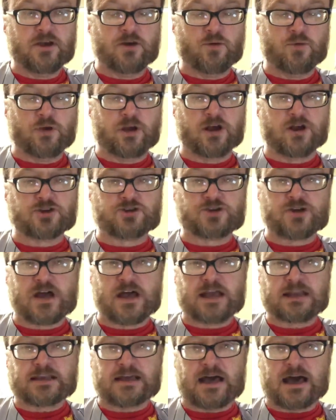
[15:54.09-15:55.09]
We are
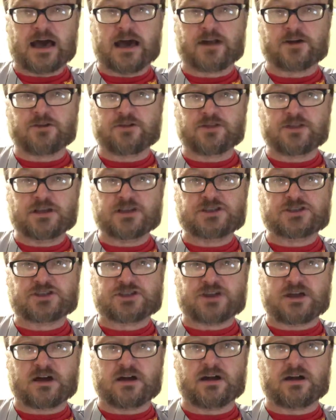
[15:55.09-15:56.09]
trying to honor these
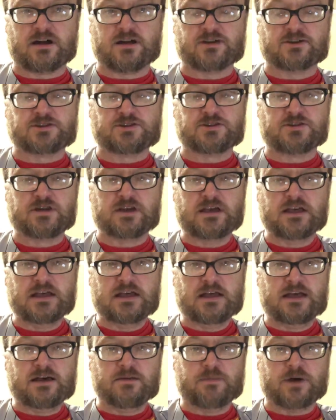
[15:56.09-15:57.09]
stars
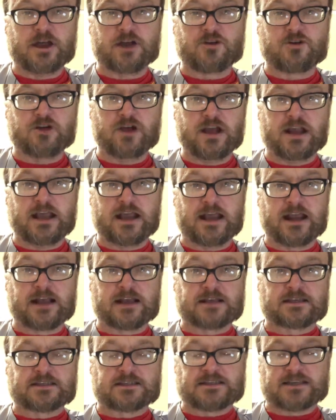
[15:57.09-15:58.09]
by creating an
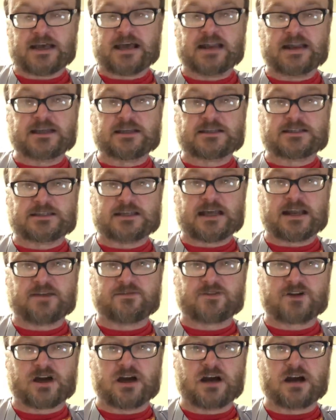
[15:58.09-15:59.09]
exciting set
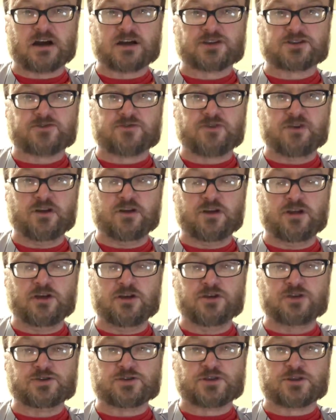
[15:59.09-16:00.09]
of cards for you to
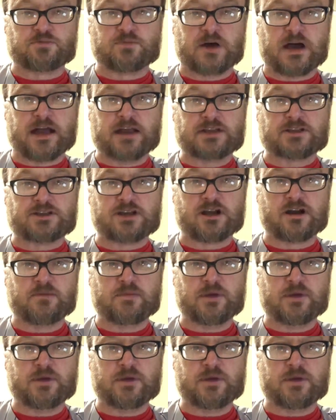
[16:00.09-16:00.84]
use with Pine Tar